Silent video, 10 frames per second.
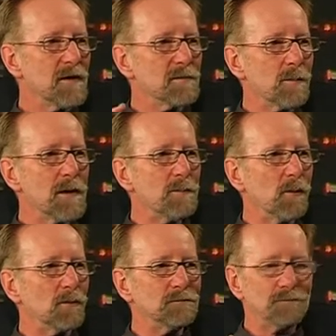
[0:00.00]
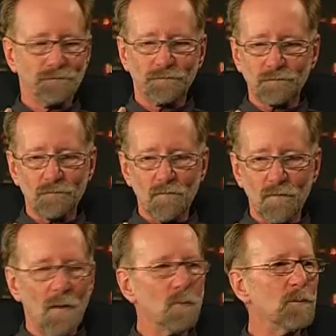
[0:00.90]
These people
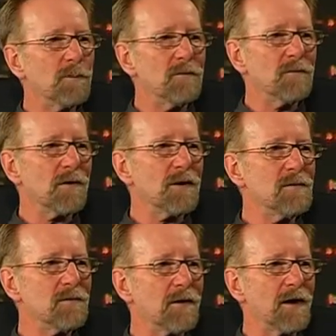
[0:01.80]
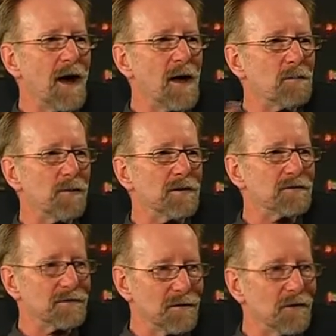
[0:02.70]
would be very, very
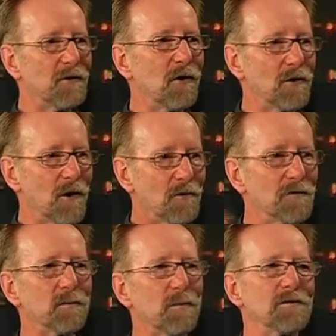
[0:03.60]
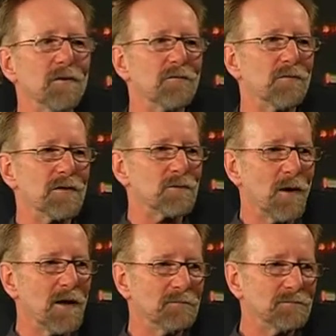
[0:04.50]
hard-pressed to not know this was not a French
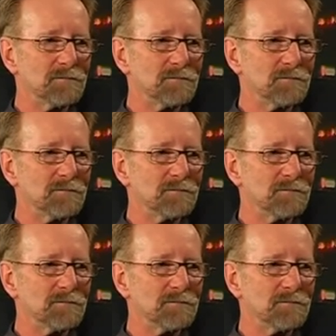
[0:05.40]
wine.